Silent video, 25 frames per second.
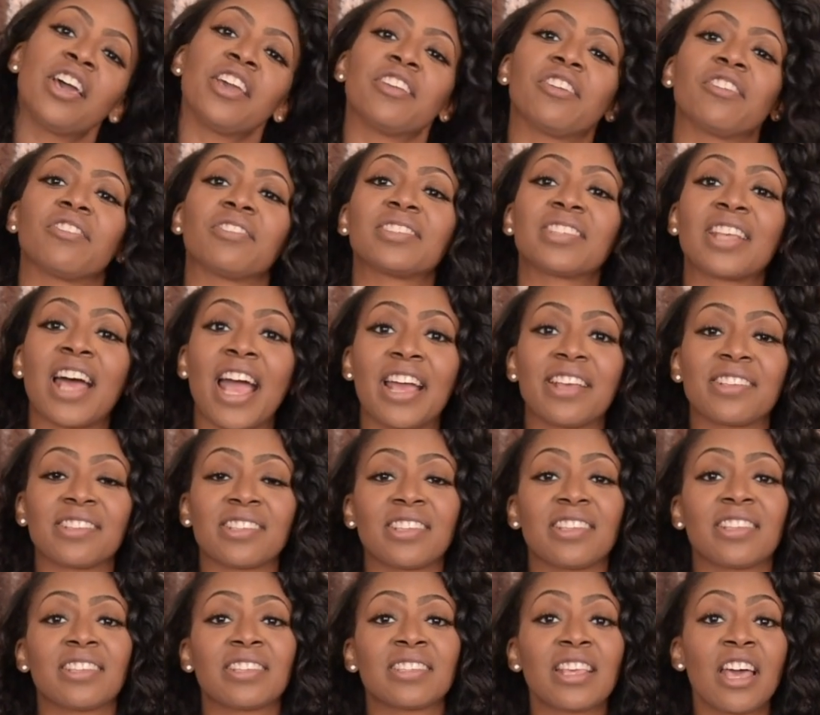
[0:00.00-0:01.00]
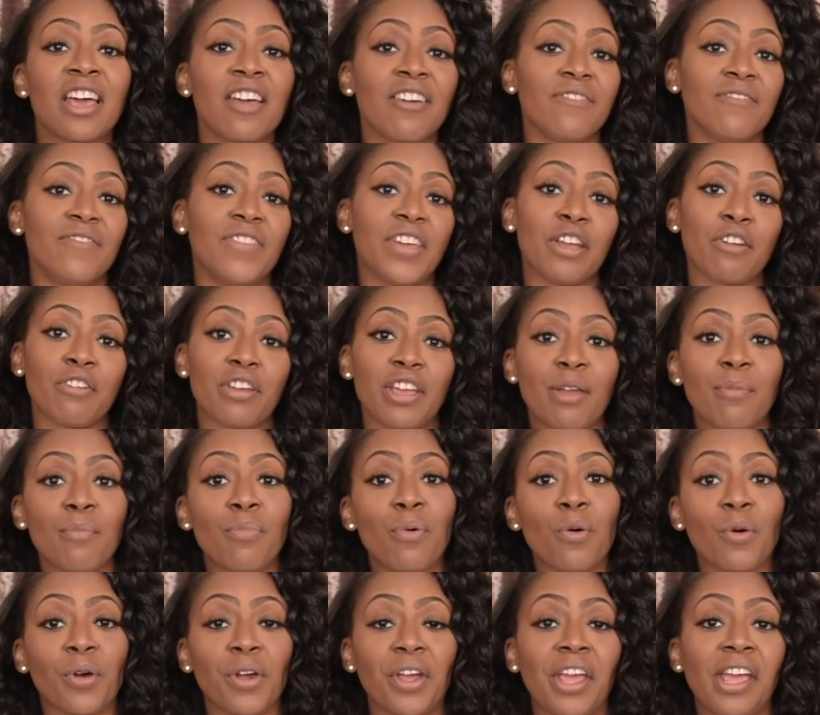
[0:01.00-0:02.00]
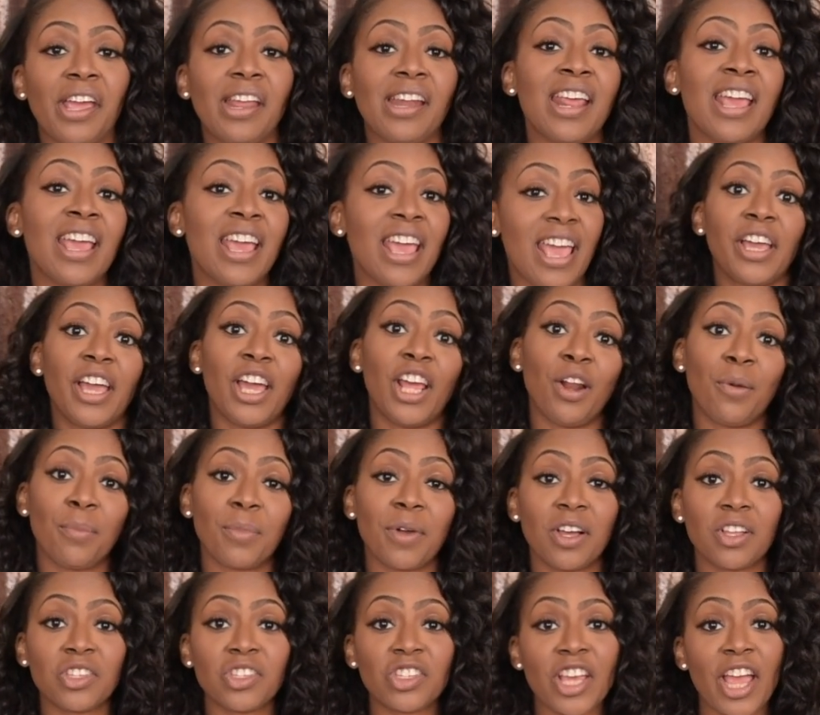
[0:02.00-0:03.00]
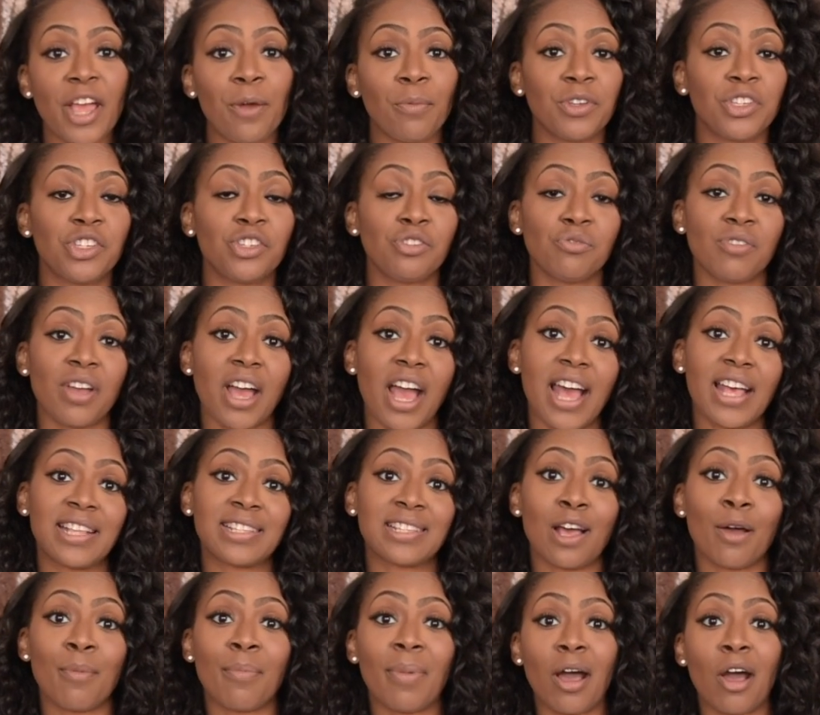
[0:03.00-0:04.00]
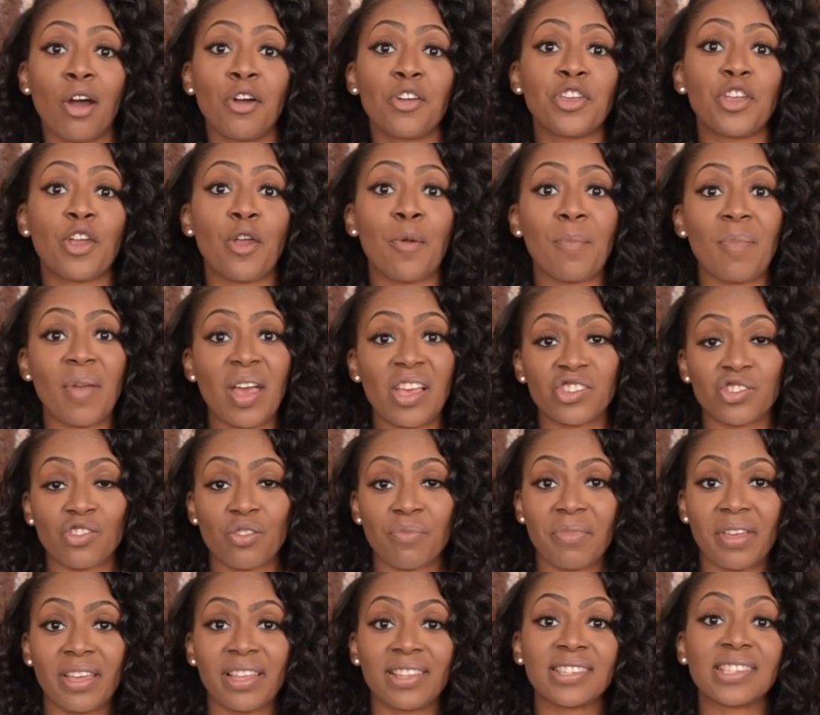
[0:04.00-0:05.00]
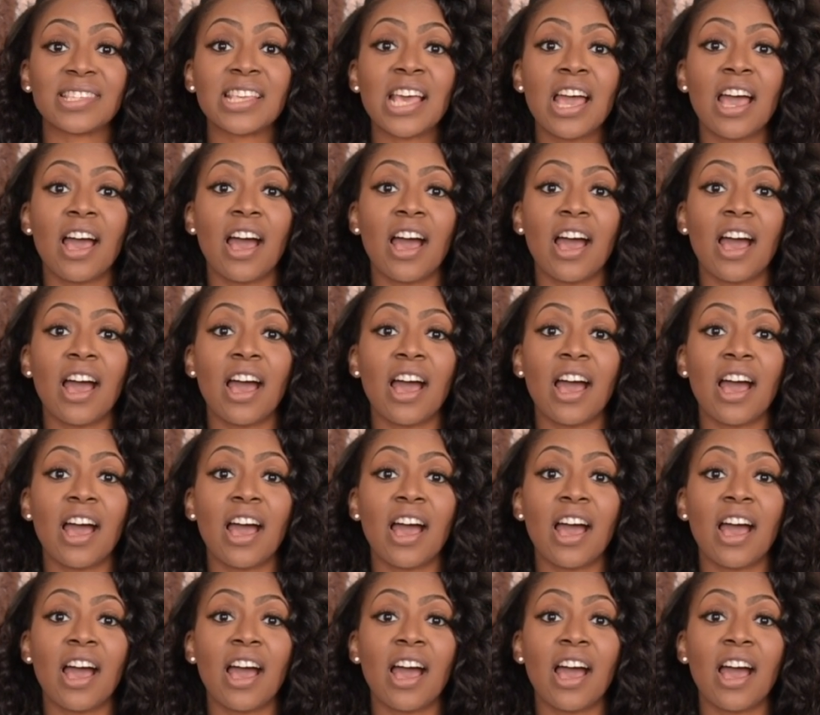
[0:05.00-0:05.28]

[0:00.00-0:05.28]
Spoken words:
Your sizes, very important. And I'm going to chat with you guys about your measurements.